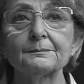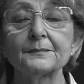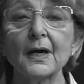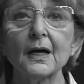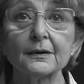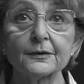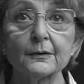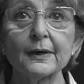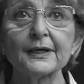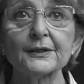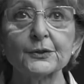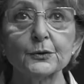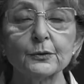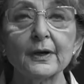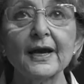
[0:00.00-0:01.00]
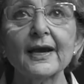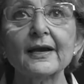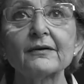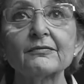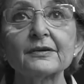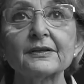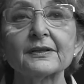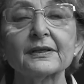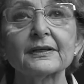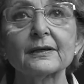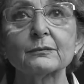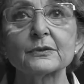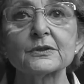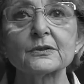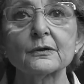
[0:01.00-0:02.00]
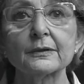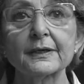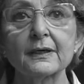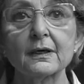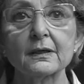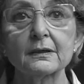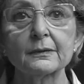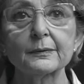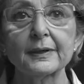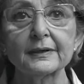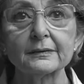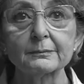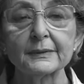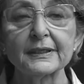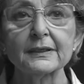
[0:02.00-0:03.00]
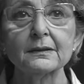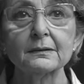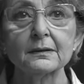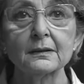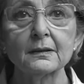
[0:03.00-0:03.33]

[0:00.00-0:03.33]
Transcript: Although I knew everything that was going on around me,